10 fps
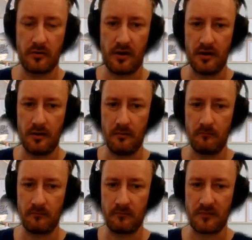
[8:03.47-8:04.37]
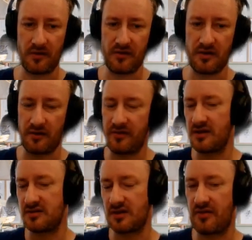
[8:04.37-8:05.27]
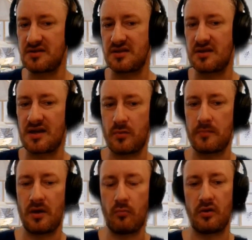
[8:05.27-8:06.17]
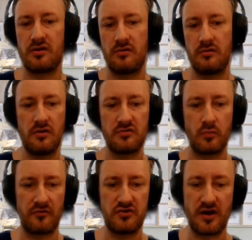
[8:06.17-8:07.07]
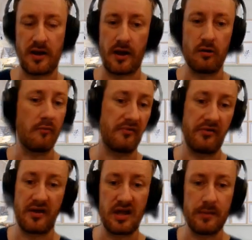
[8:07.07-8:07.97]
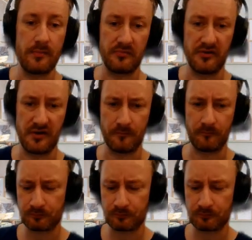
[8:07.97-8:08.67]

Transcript: I think it's a nice website and one that's worth checking out, and hopefully they can keep it up to date.